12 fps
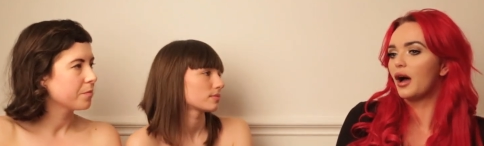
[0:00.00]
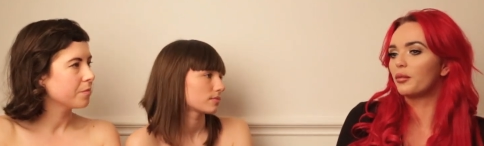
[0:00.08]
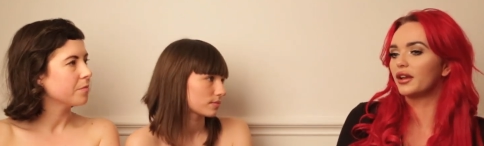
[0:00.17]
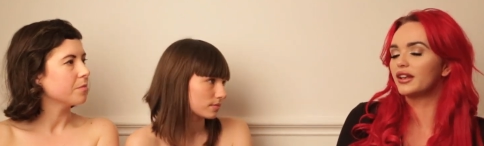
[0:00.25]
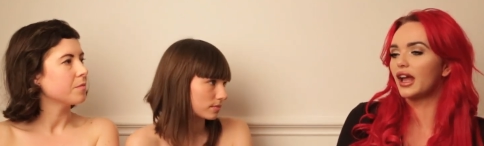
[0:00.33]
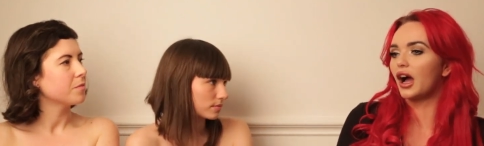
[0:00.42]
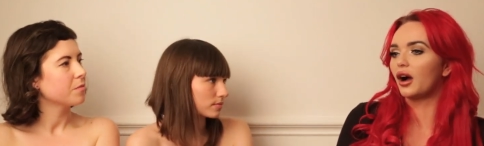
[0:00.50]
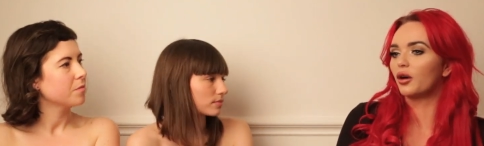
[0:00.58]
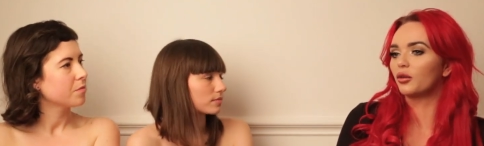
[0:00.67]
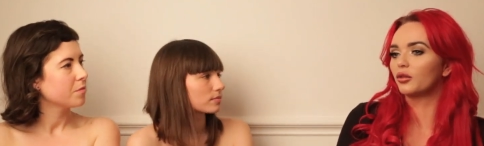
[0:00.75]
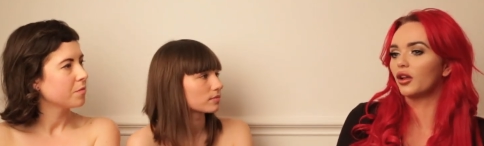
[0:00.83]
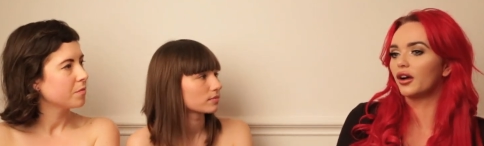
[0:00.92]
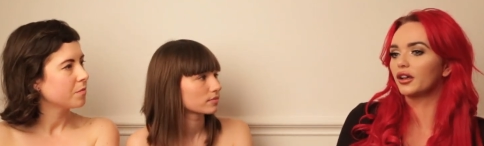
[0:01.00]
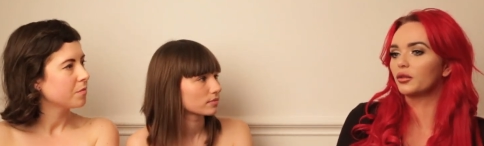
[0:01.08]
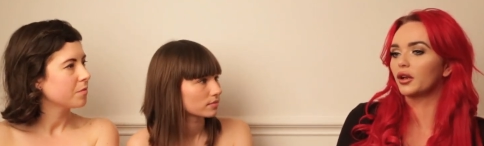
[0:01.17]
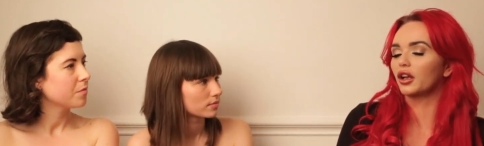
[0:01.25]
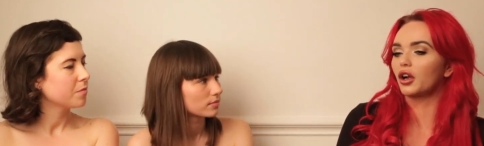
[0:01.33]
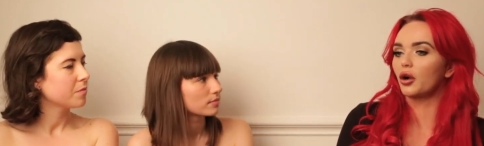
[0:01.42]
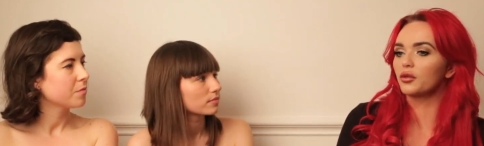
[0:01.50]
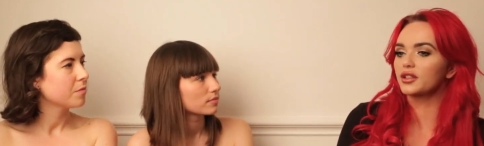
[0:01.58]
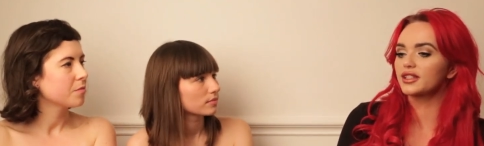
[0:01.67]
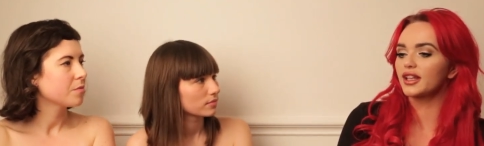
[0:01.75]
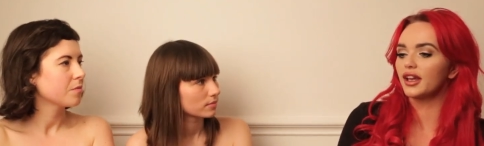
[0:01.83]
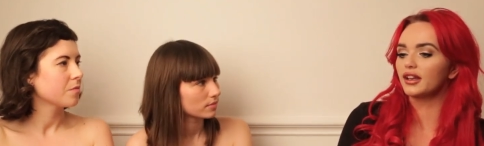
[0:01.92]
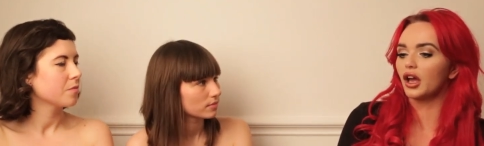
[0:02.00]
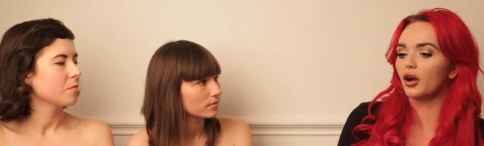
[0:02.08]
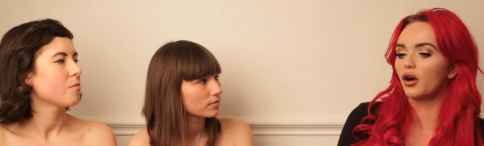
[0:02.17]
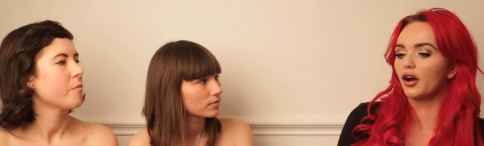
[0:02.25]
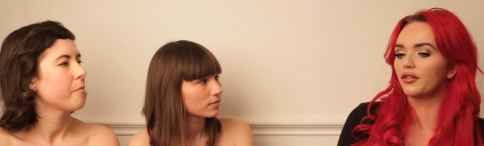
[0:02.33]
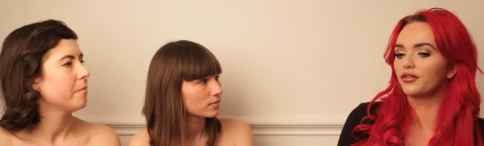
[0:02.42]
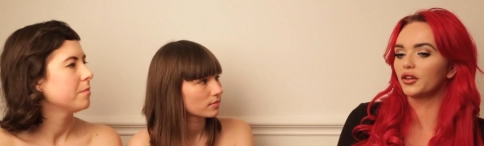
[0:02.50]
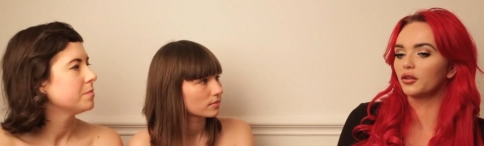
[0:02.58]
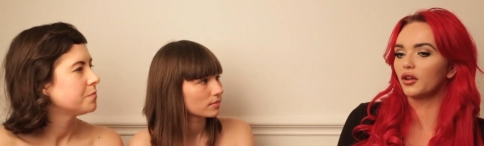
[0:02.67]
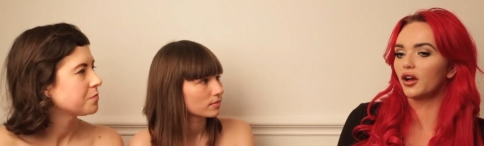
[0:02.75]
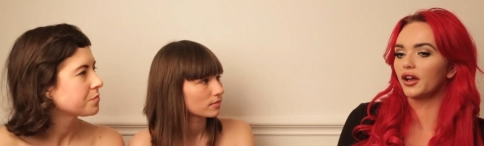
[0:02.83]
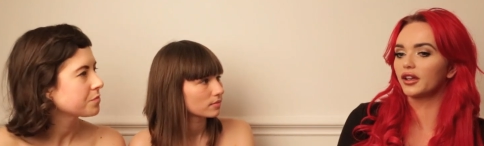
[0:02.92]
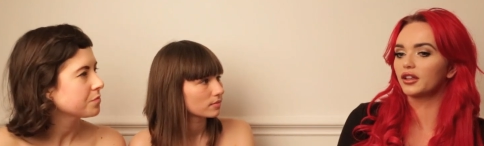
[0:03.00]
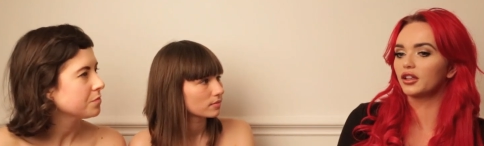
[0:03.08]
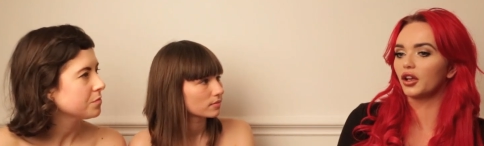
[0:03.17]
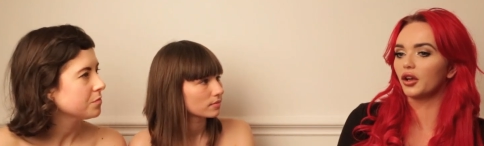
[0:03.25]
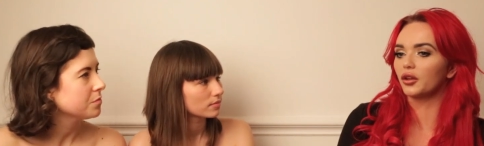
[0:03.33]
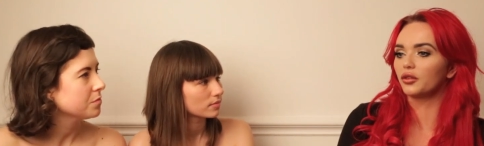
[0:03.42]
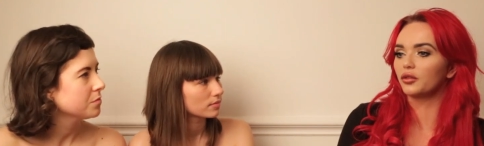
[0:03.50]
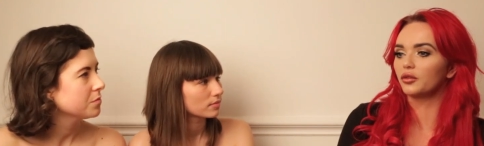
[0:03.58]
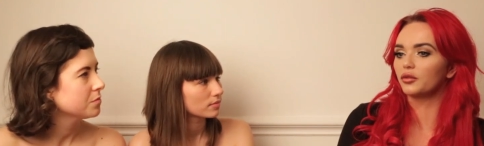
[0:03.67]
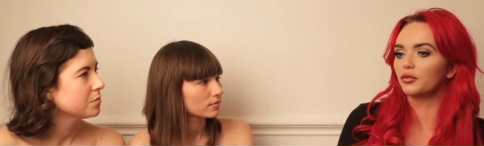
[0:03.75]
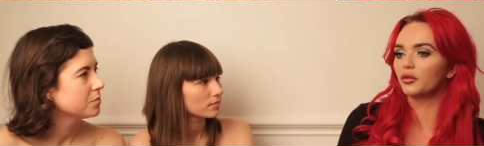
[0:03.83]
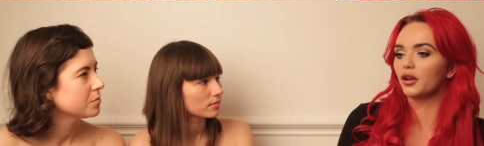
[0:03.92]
Speaker 1: But now, like, when I go on set now, I feel like, you know,